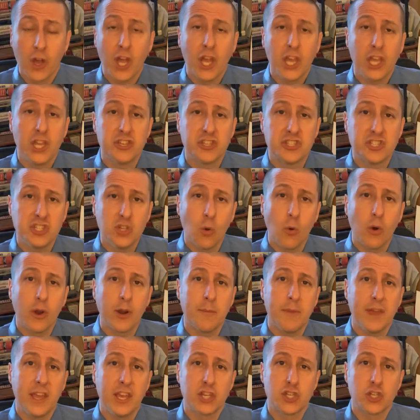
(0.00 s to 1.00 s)
You still want to
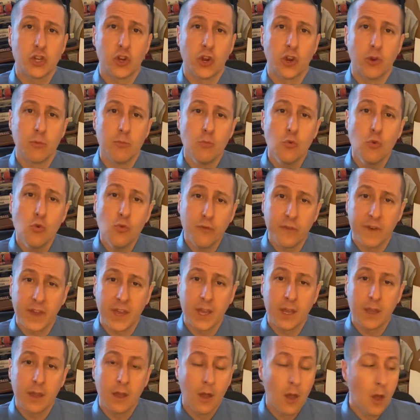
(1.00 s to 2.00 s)
make sure you're moving,